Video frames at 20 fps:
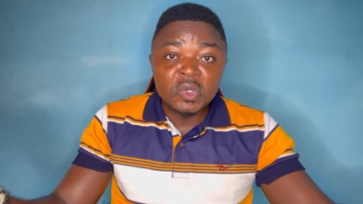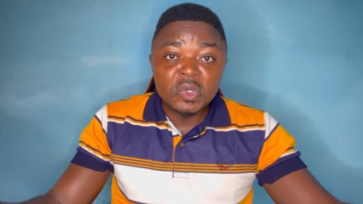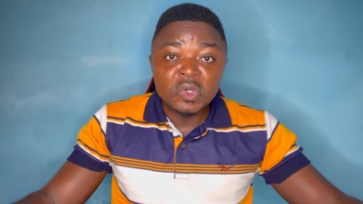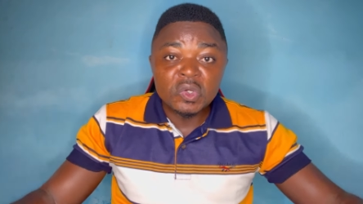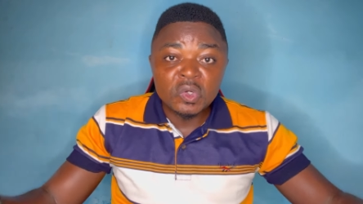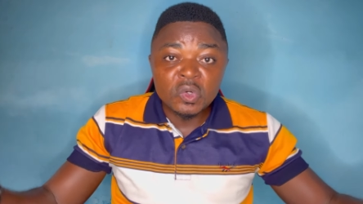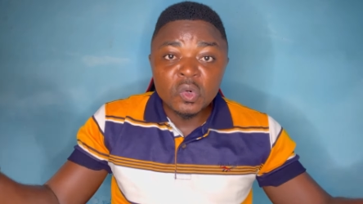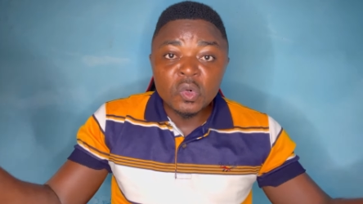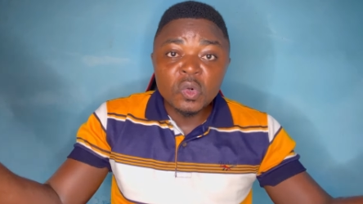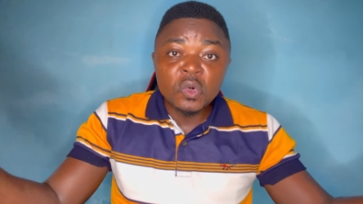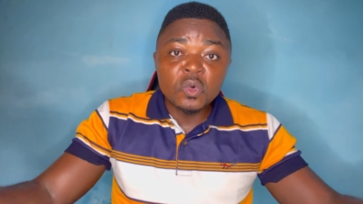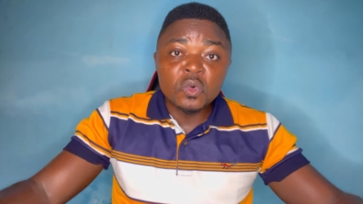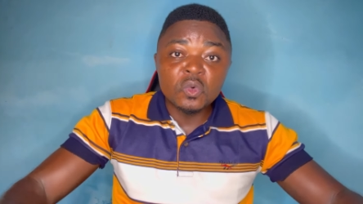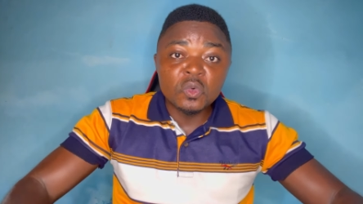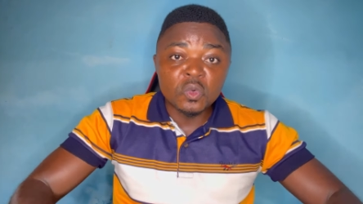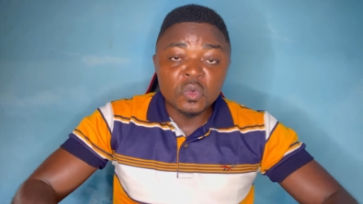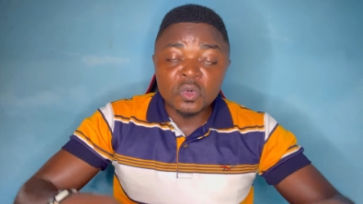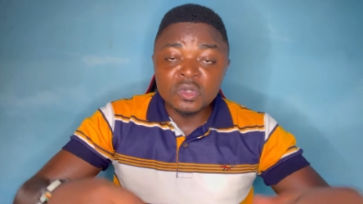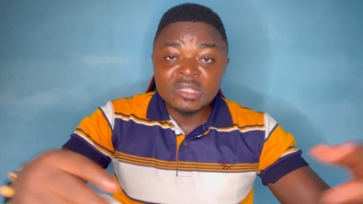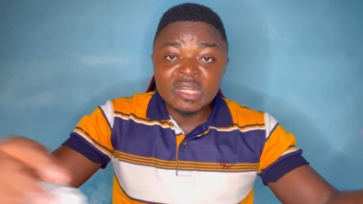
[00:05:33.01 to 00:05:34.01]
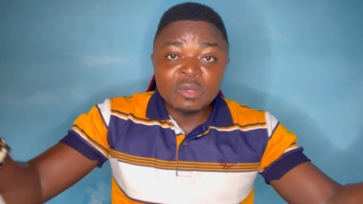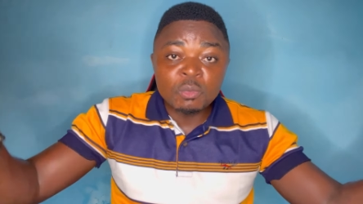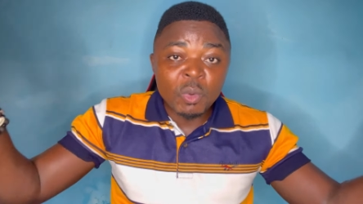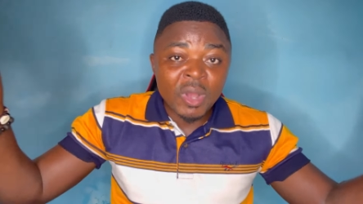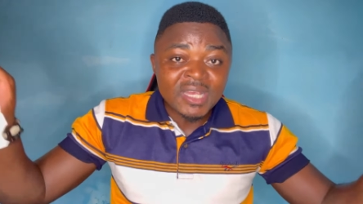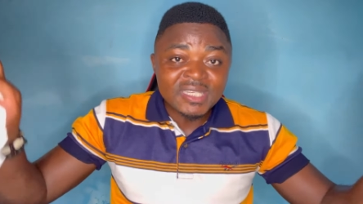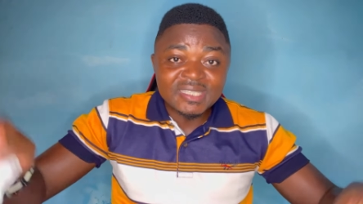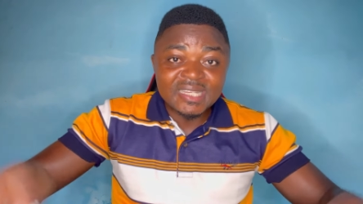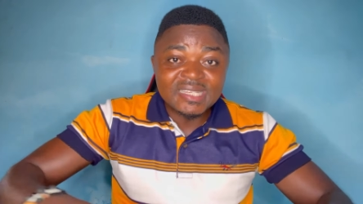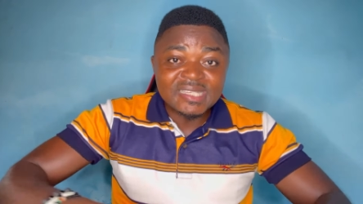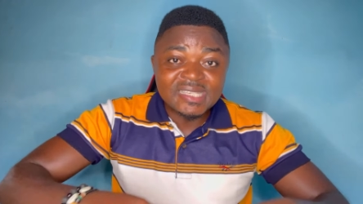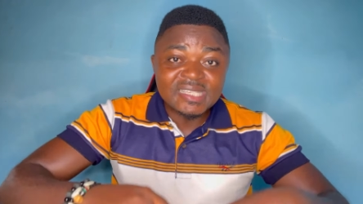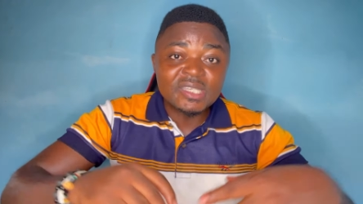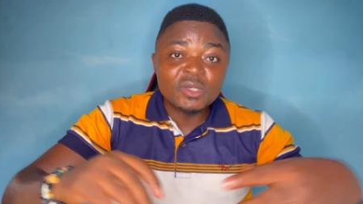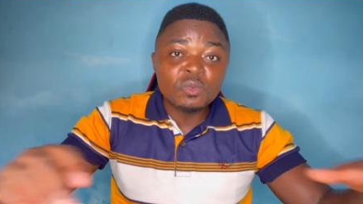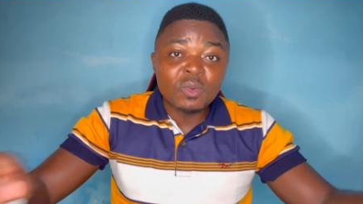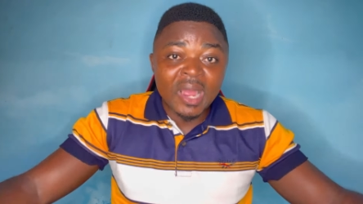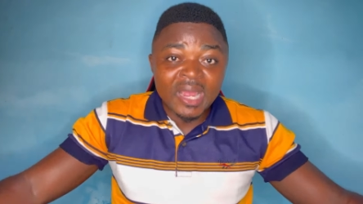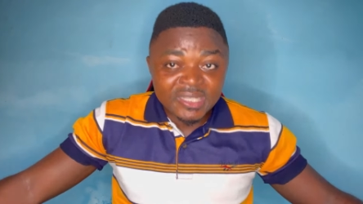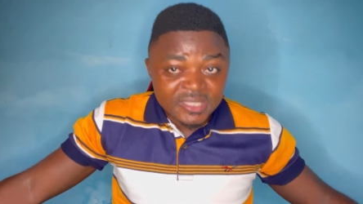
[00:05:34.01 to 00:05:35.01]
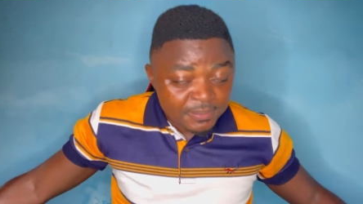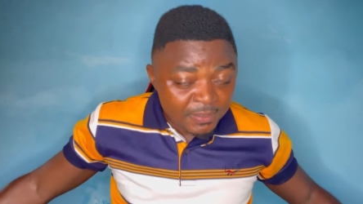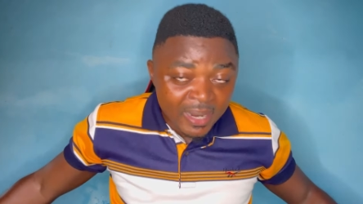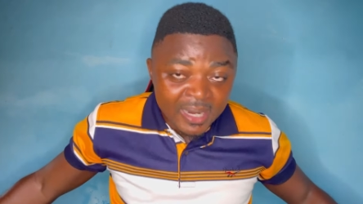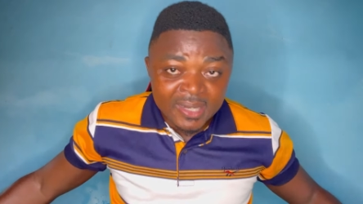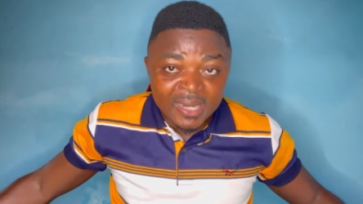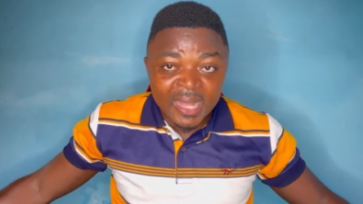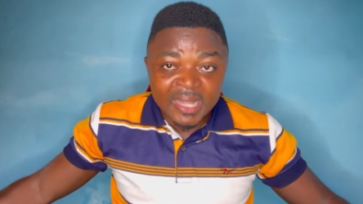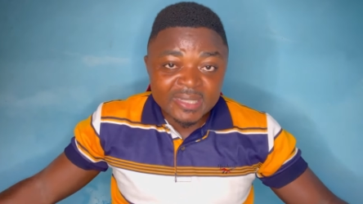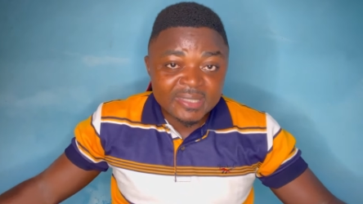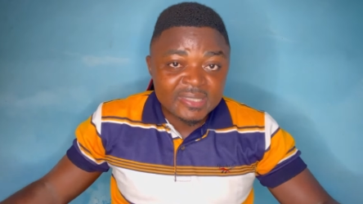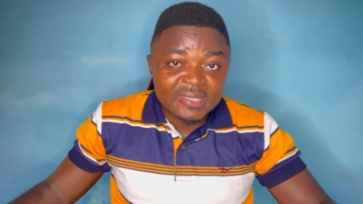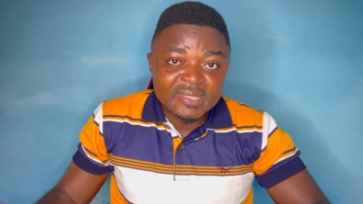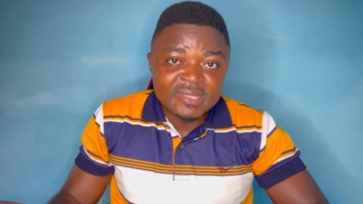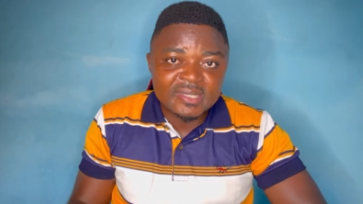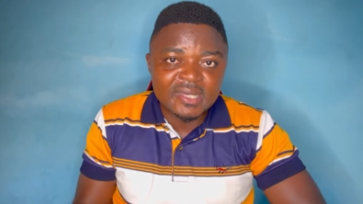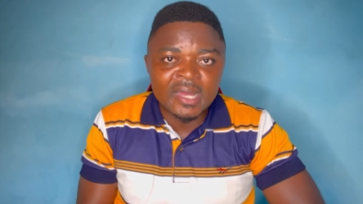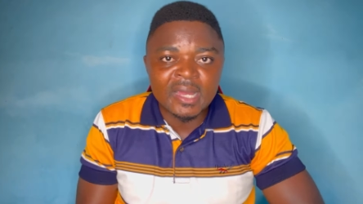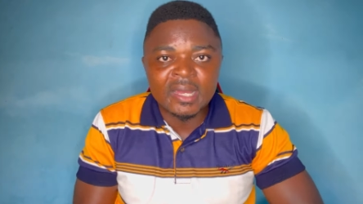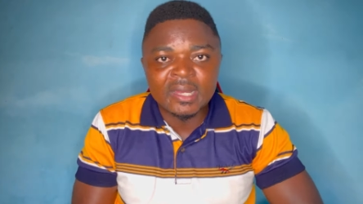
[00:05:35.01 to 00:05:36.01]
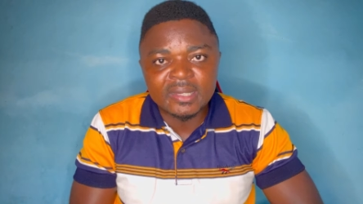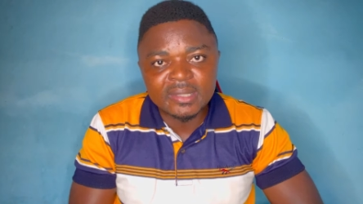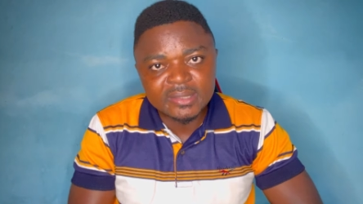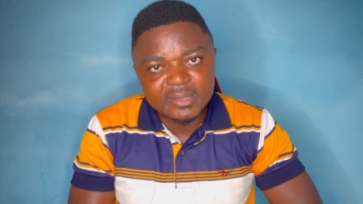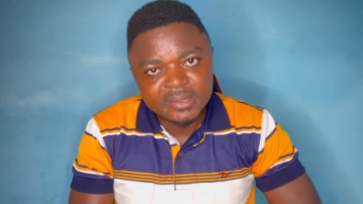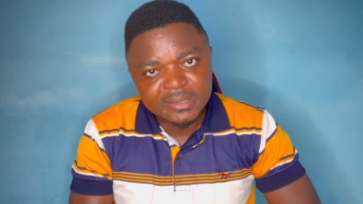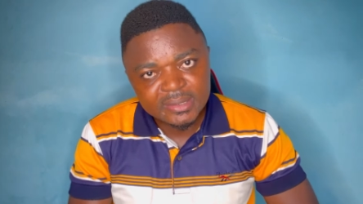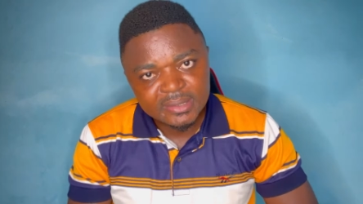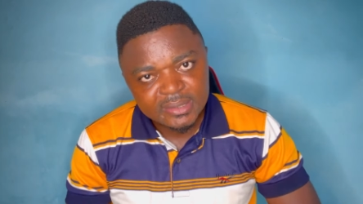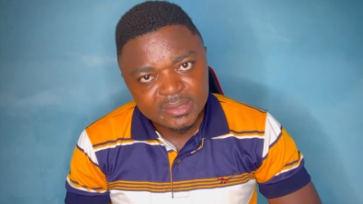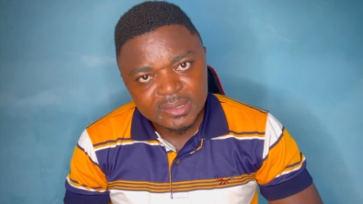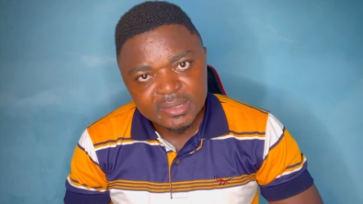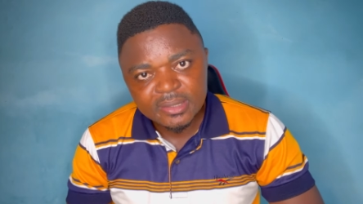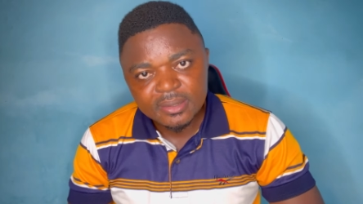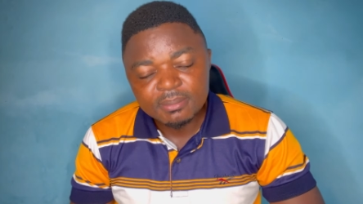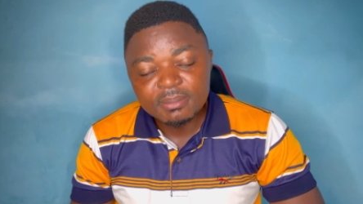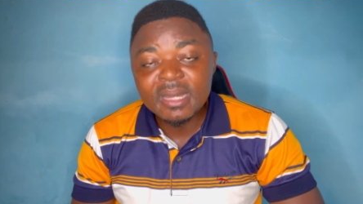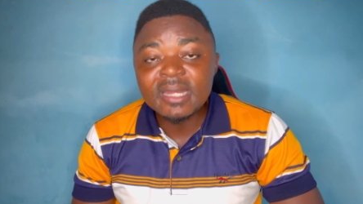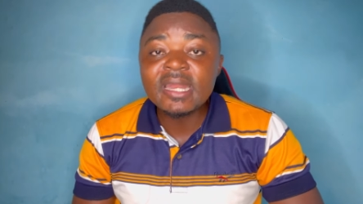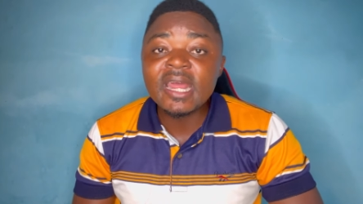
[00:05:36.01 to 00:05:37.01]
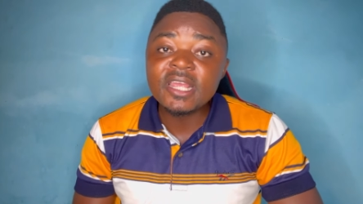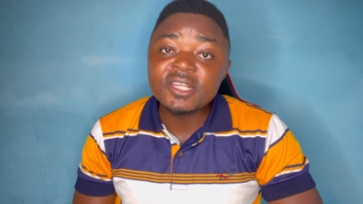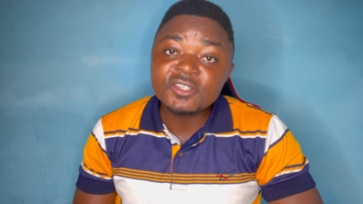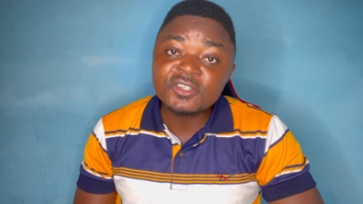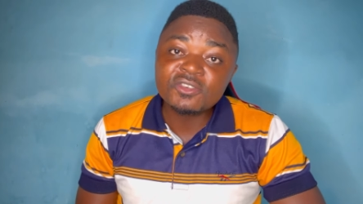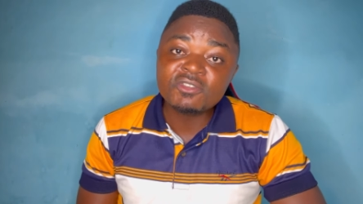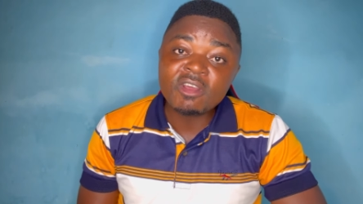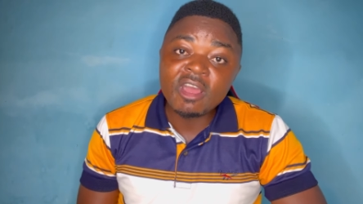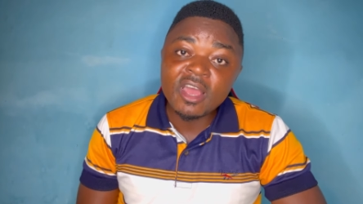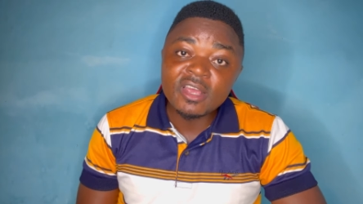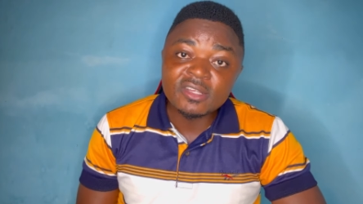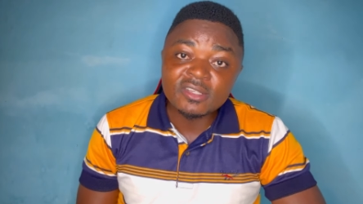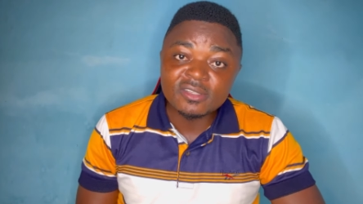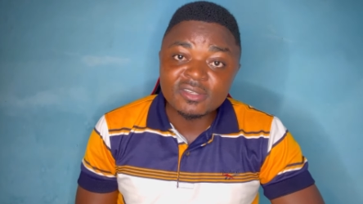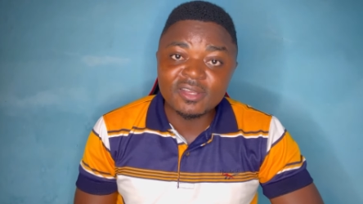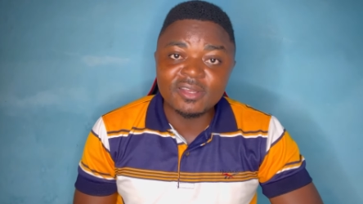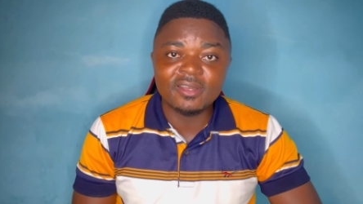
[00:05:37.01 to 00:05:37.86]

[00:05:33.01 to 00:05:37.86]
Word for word: once they see white man like this, the Nigerians,